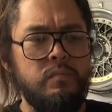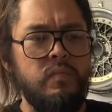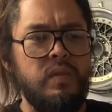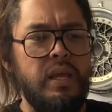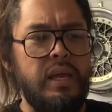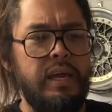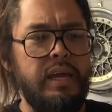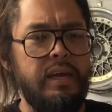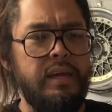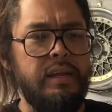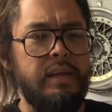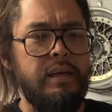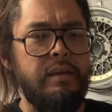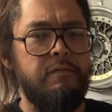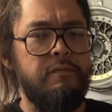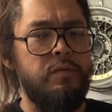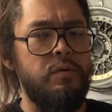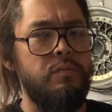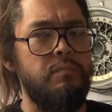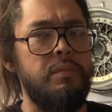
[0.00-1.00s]

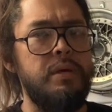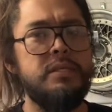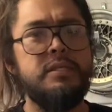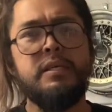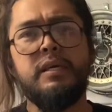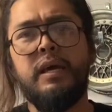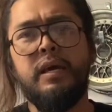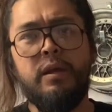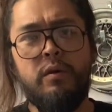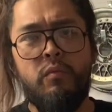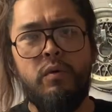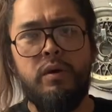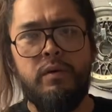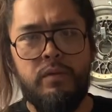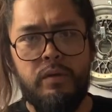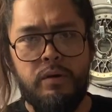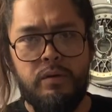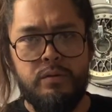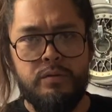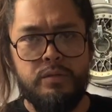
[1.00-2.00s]
if you're missing any one of
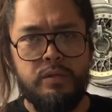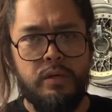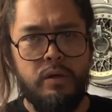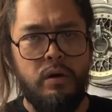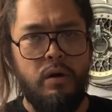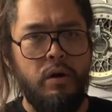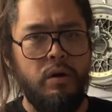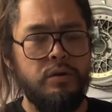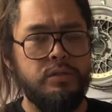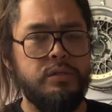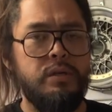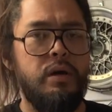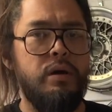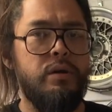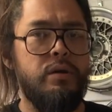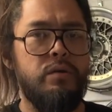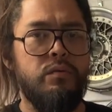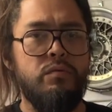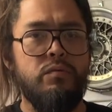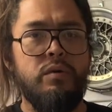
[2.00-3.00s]
those, the car is not
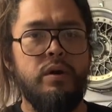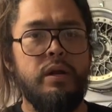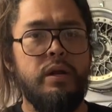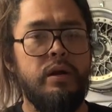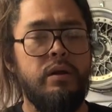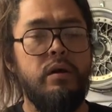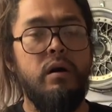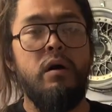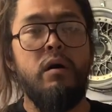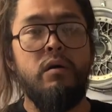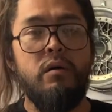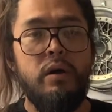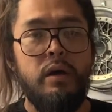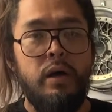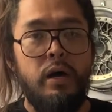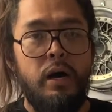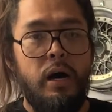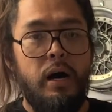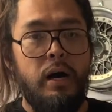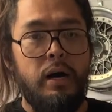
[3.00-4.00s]
going to run at all.
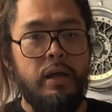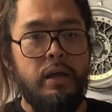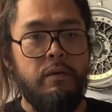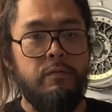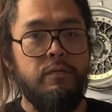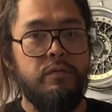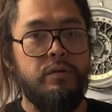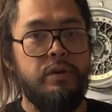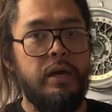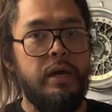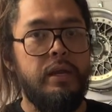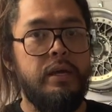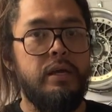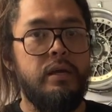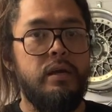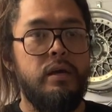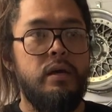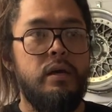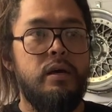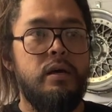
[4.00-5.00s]
If you're
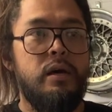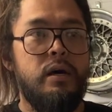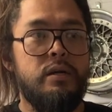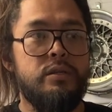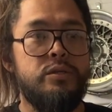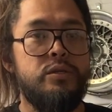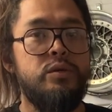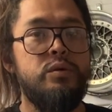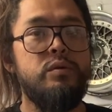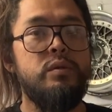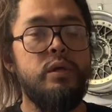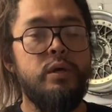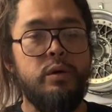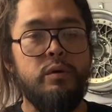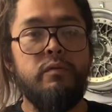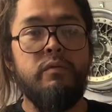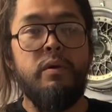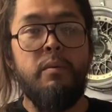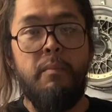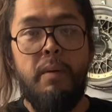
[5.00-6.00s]
getting too
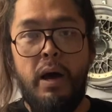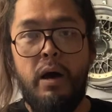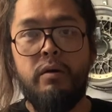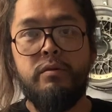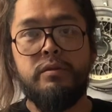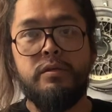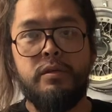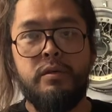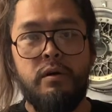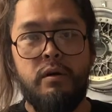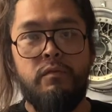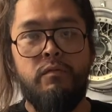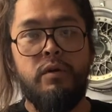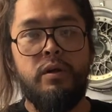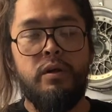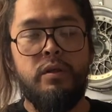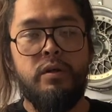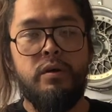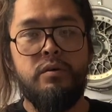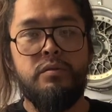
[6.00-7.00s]
little an amount of one
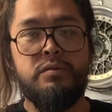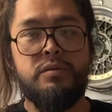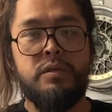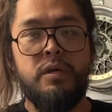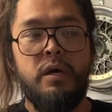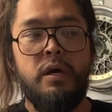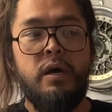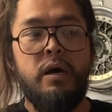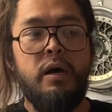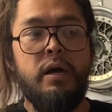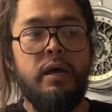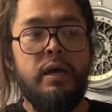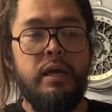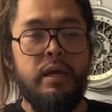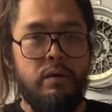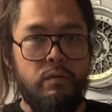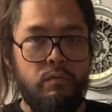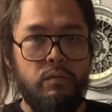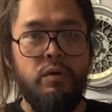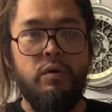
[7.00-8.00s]
of those,
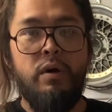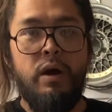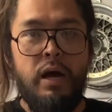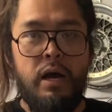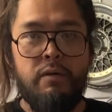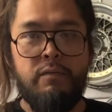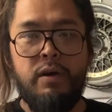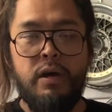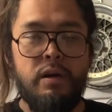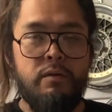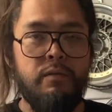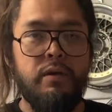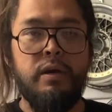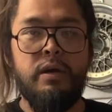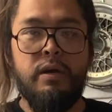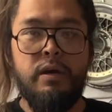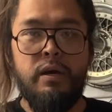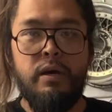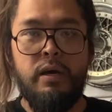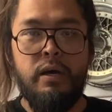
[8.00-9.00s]
it will have kind of
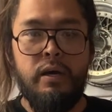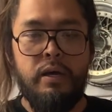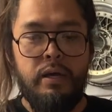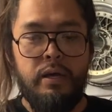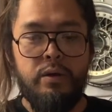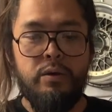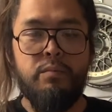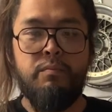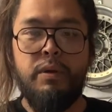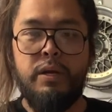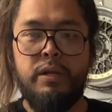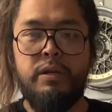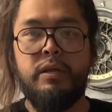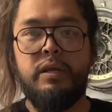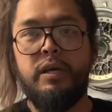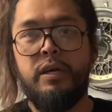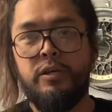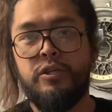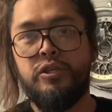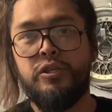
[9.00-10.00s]
an intermittent
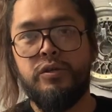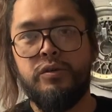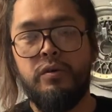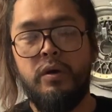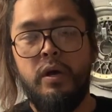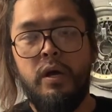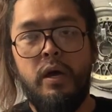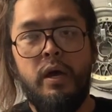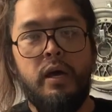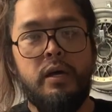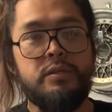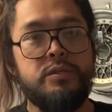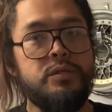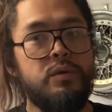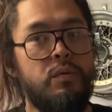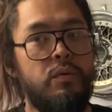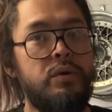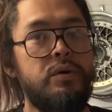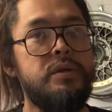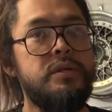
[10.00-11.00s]
issue. And so
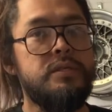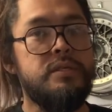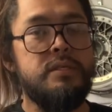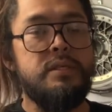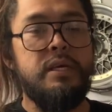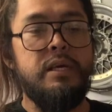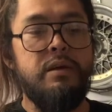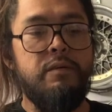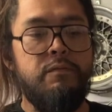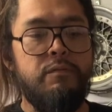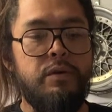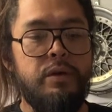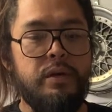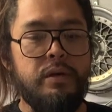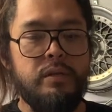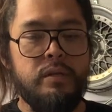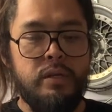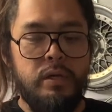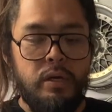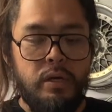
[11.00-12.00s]
we're going to see if we
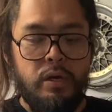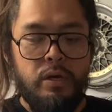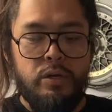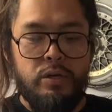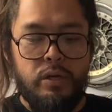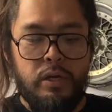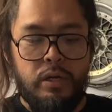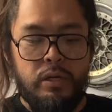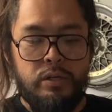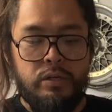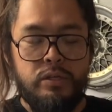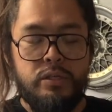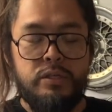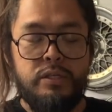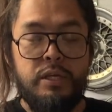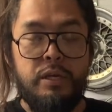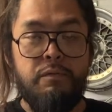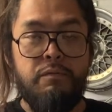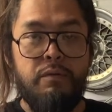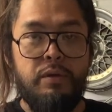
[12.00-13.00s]
can
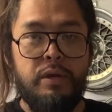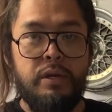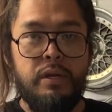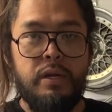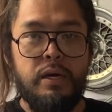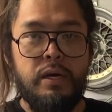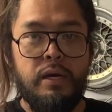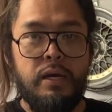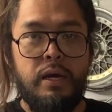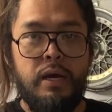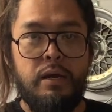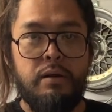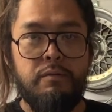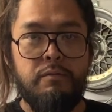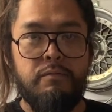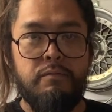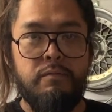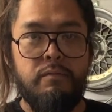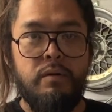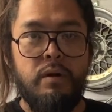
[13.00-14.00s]
kind
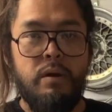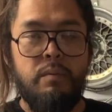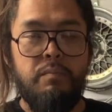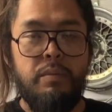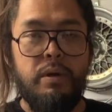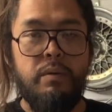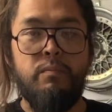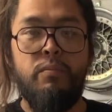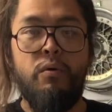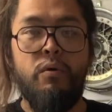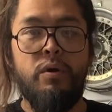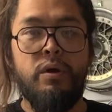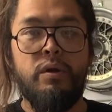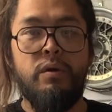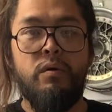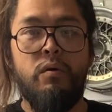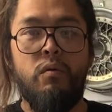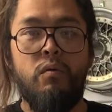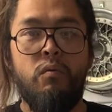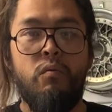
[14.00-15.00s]
of pinpoint
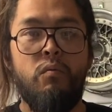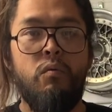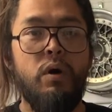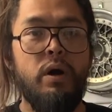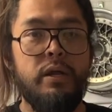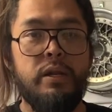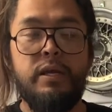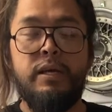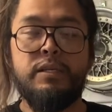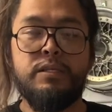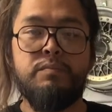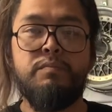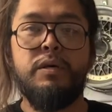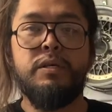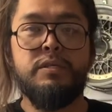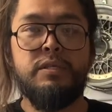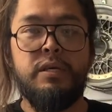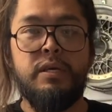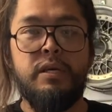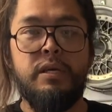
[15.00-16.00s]
what it's
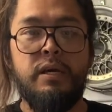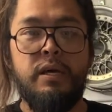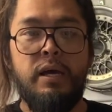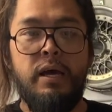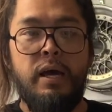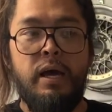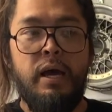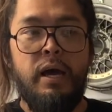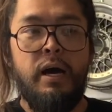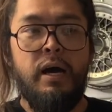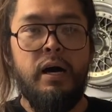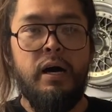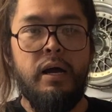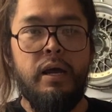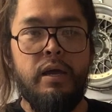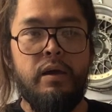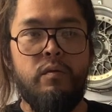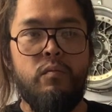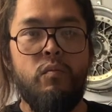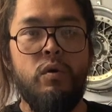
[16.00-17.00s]
missing
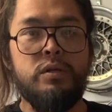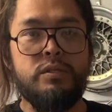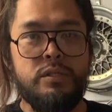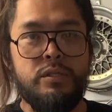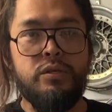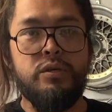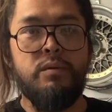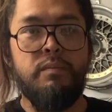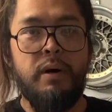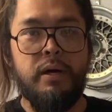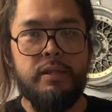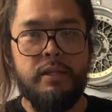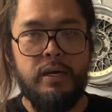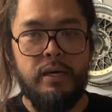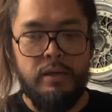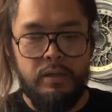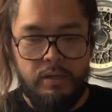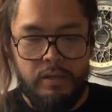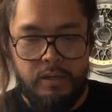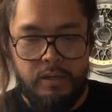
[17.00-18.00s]
and what to do about that.